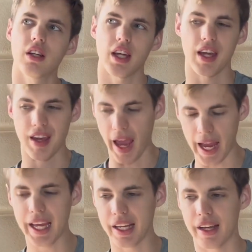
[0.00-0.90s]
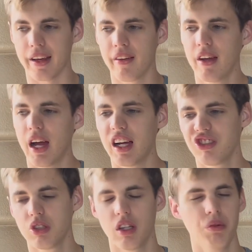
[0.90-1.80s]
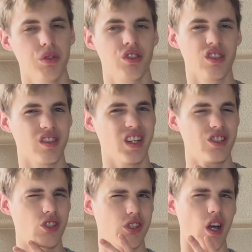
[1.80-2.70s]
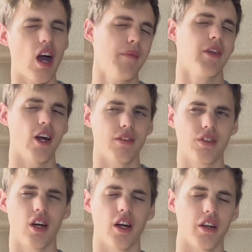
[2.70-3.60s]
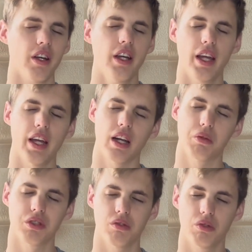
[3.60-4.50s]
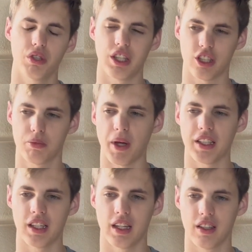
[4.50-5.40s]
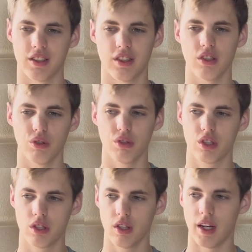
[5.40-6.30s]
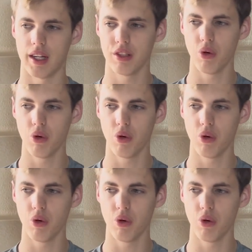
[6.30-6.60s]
like I hated it. I just, it was it just caught me off guard, and I wasn't really expecting it because it you uh, you